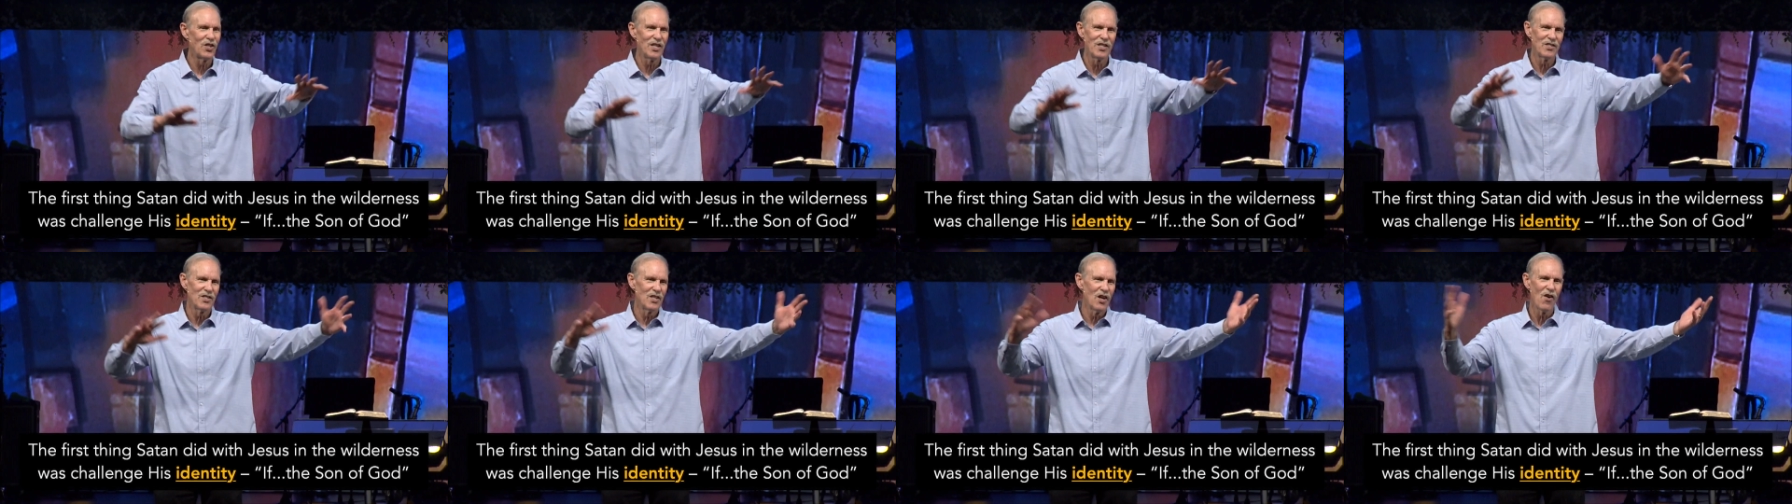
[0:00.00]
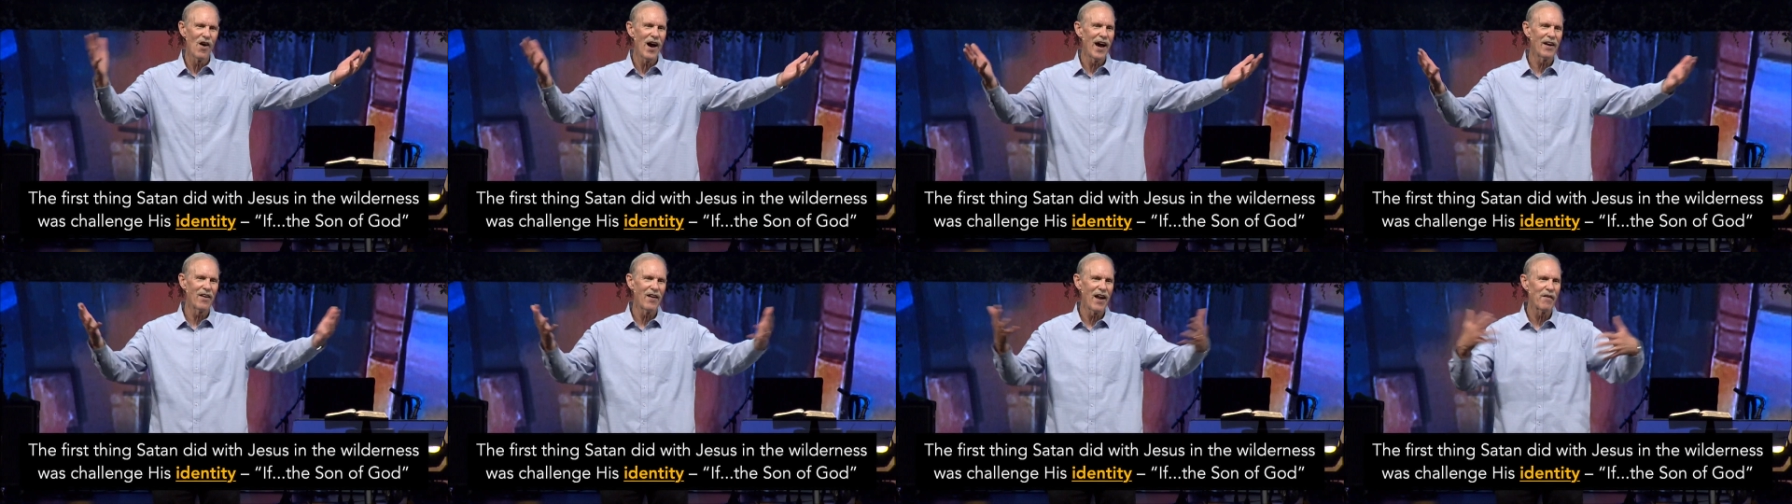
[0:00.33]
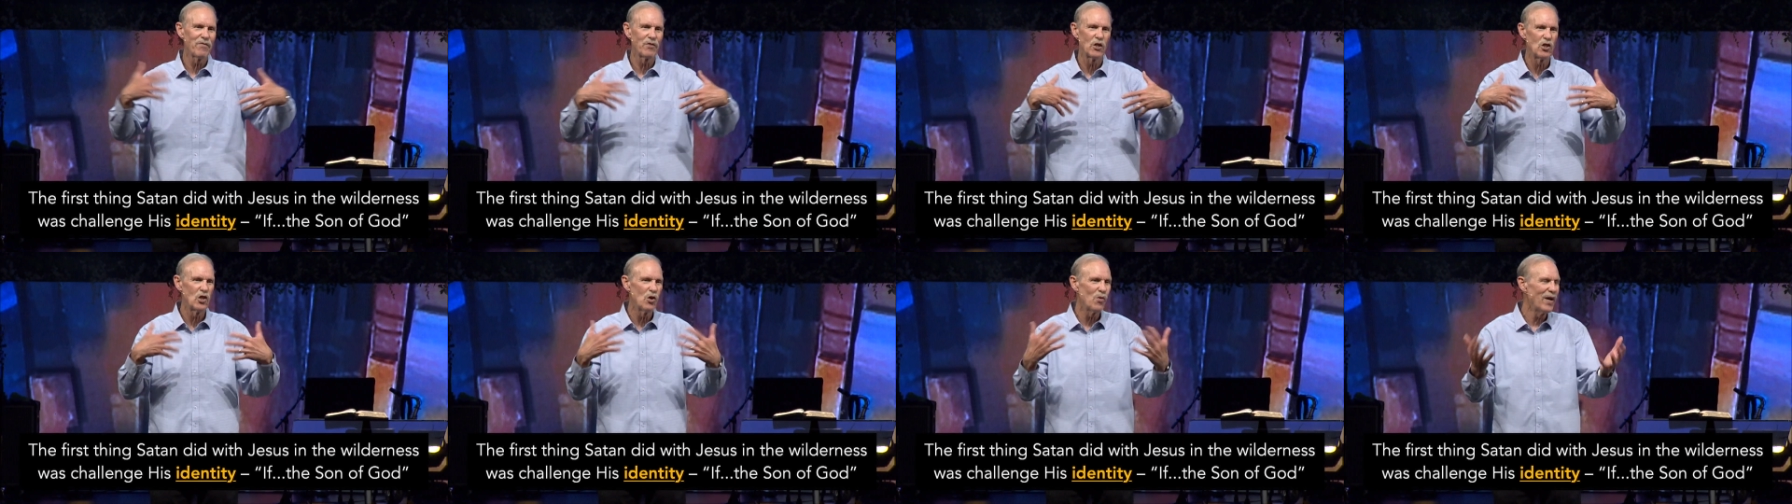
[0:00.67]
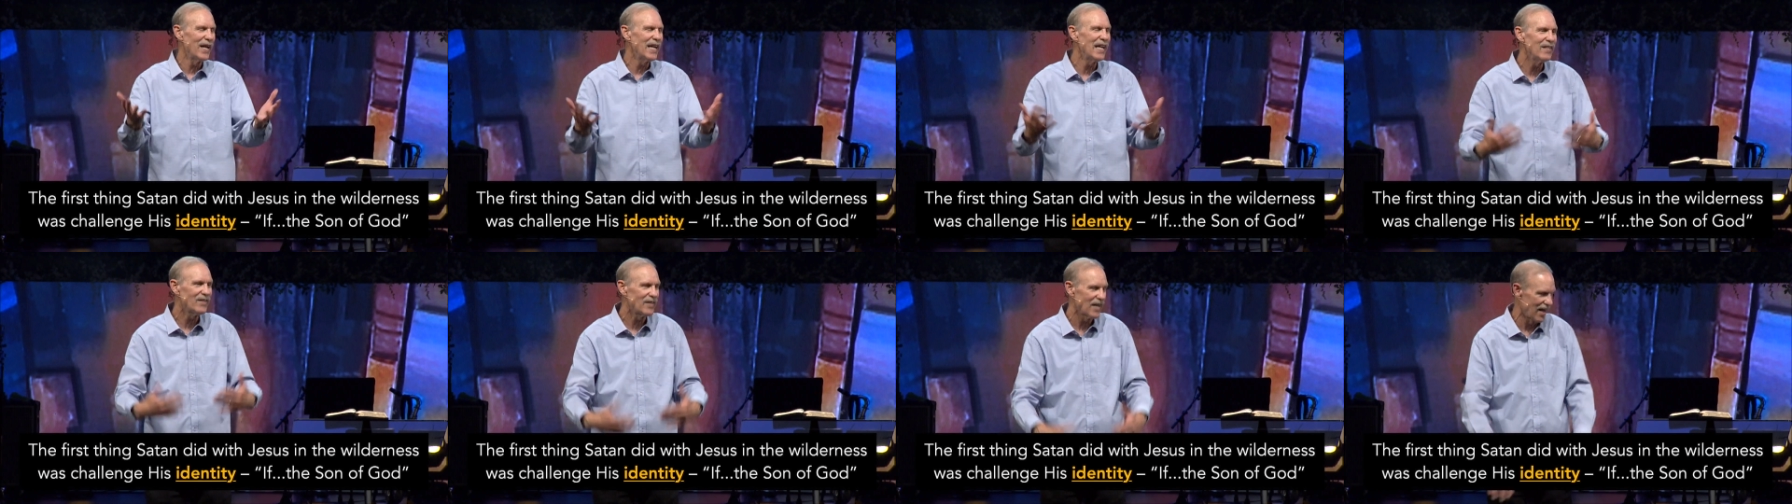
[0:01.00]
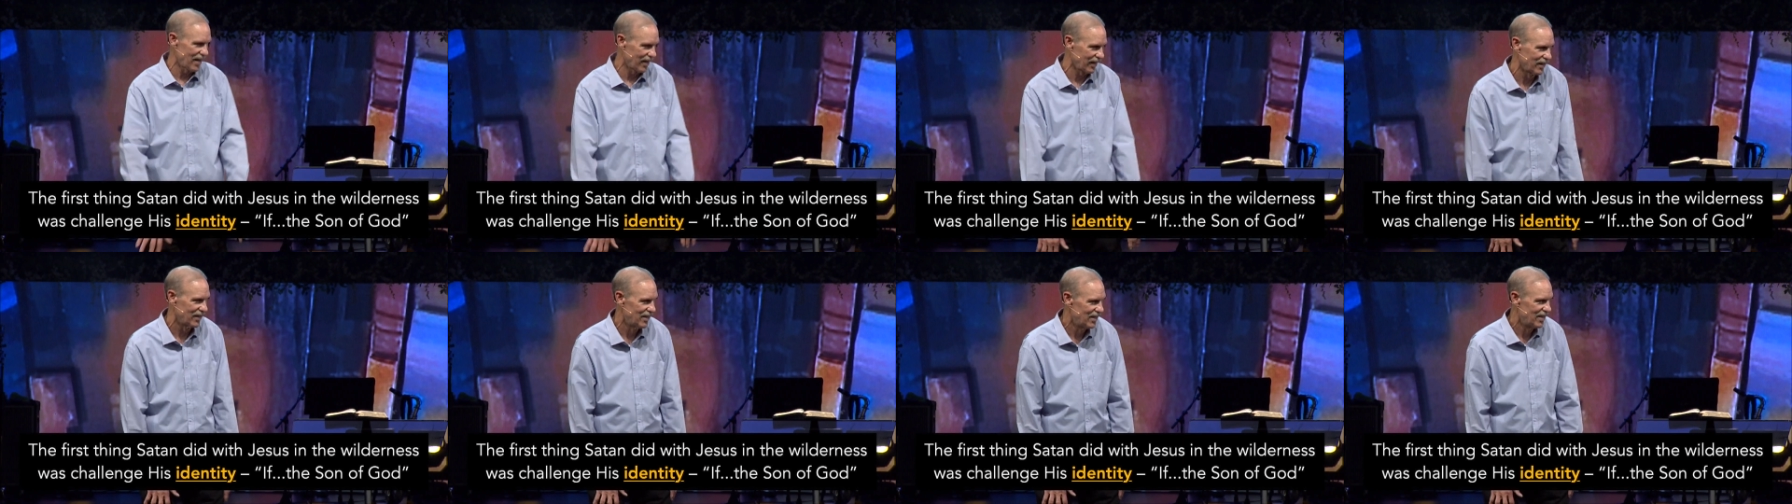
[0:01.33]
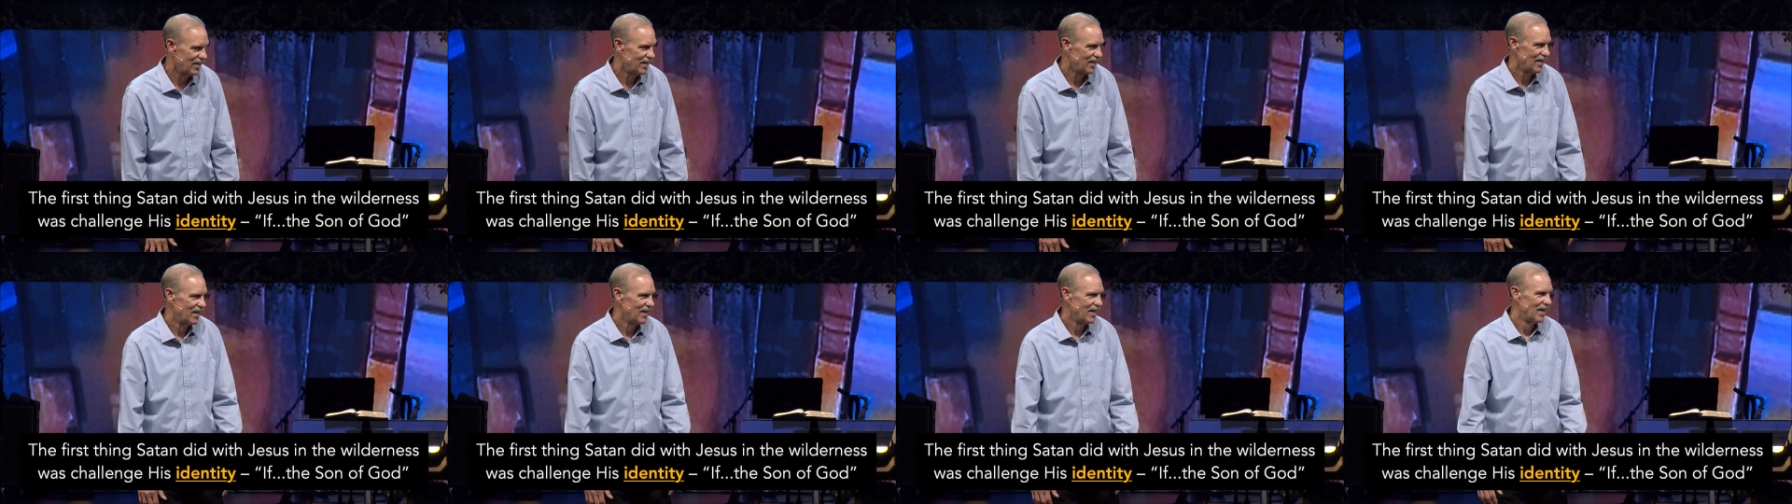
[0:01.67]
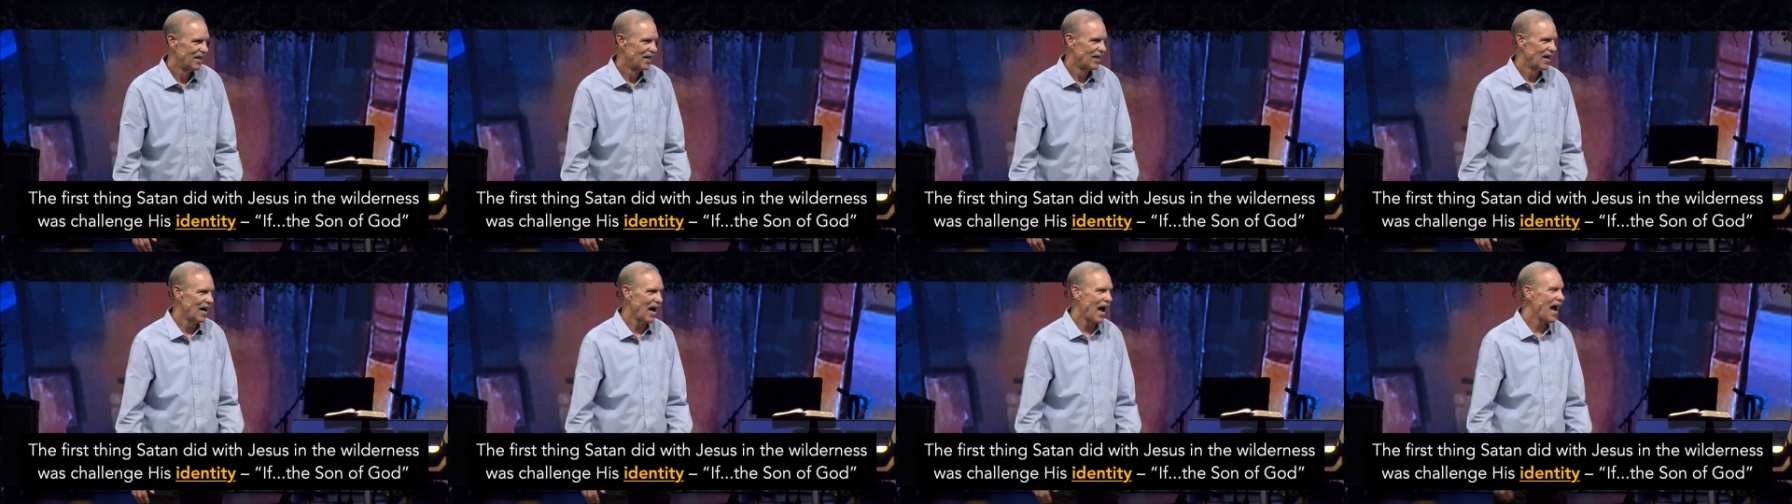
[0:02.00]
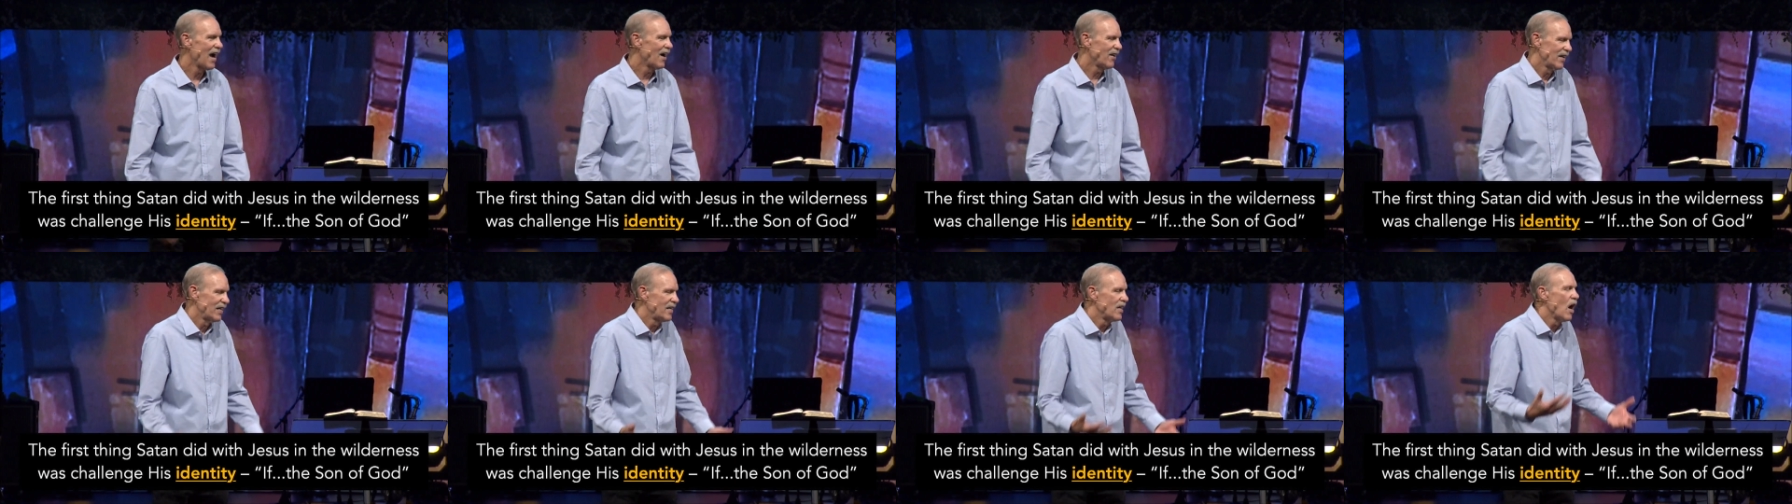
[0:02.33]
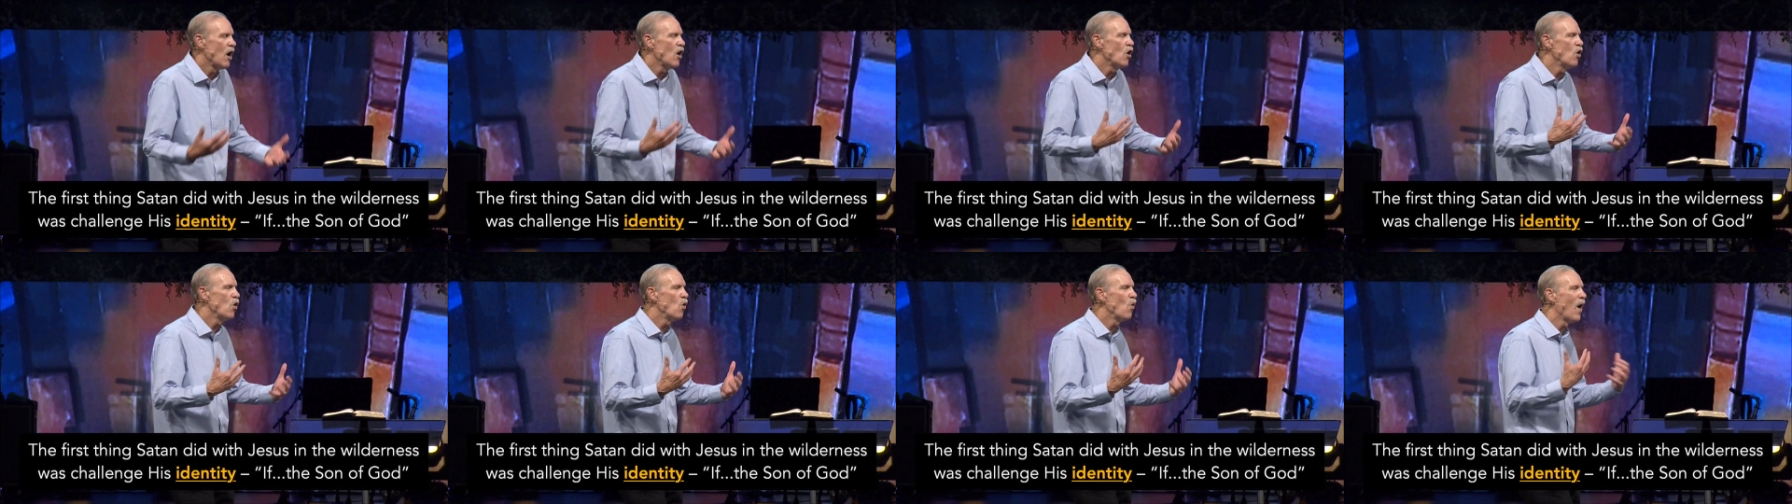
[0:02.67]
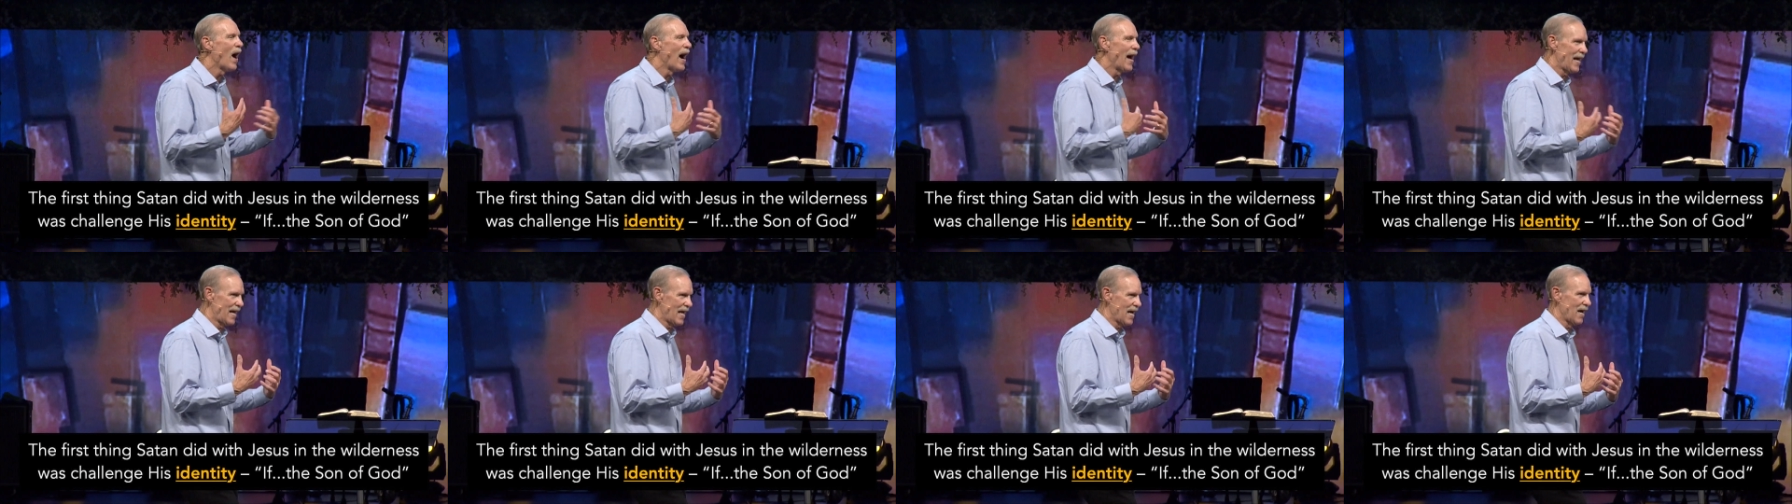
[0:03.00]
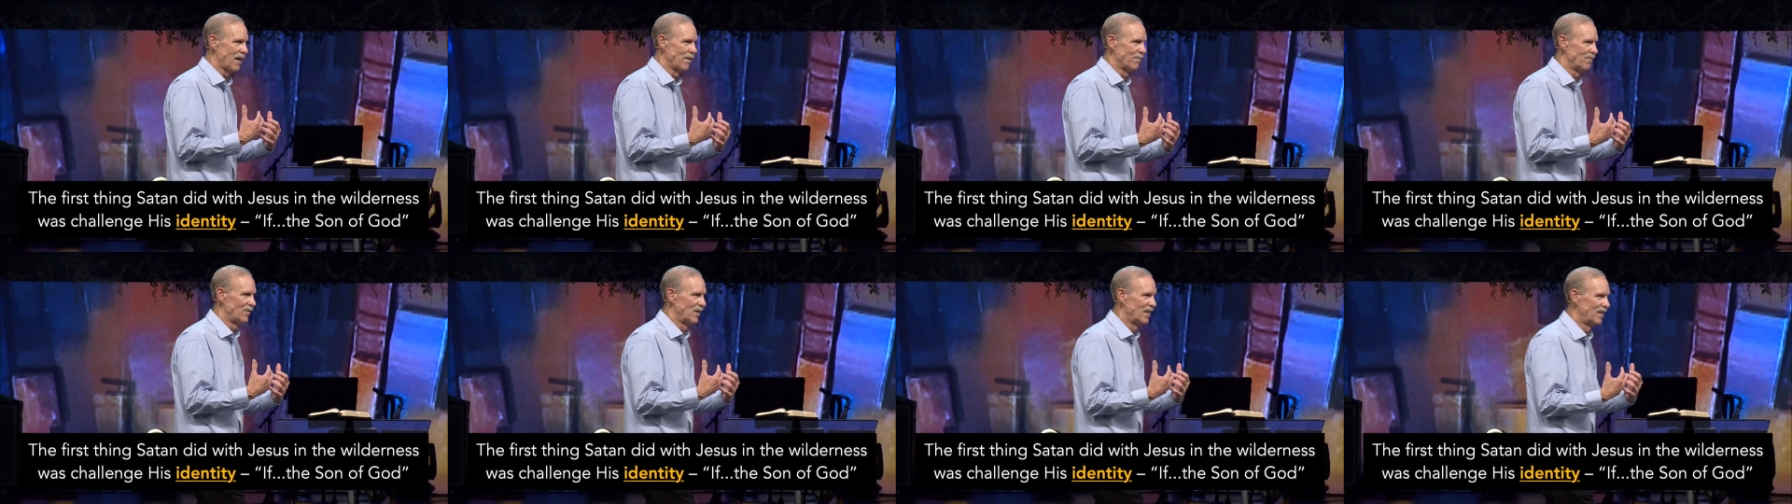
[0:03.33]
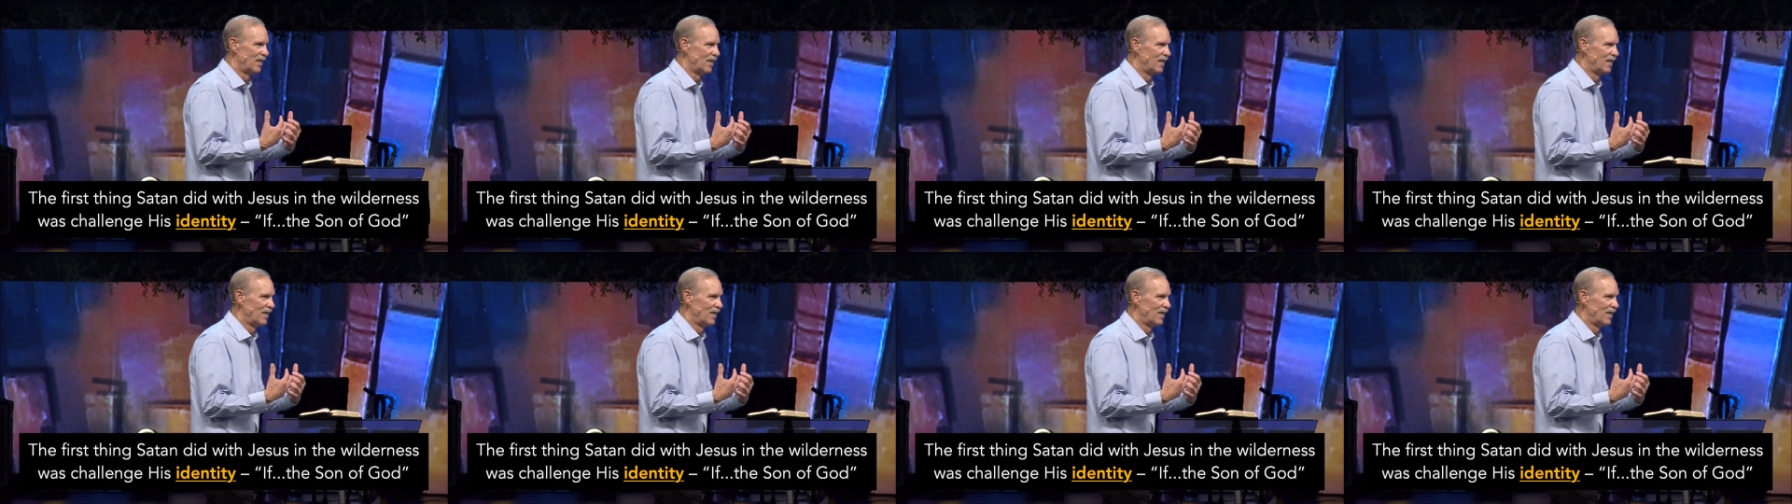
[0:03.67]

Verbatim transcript: Jesus, no, I don't have to do anything. I already know who I am.